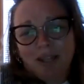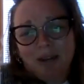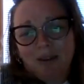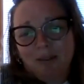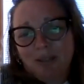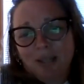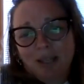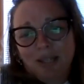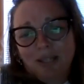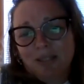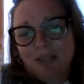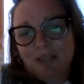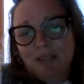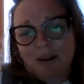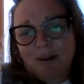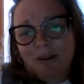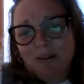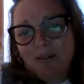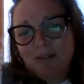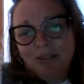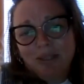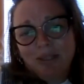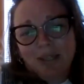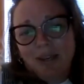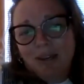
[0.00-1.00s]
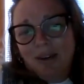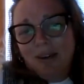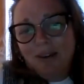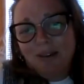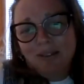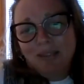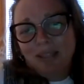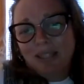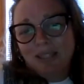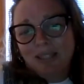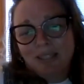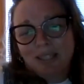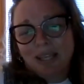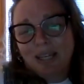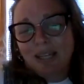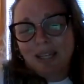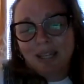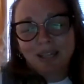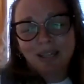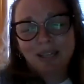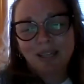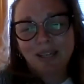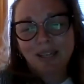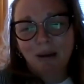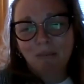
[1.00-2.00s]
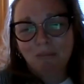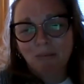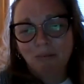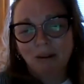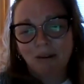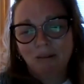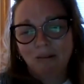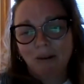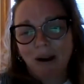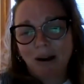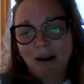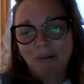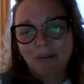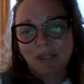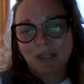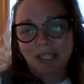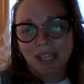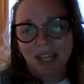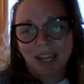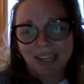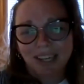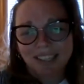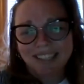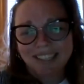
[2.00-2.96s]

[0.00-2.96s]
I don't think so. That's like a prerequisite.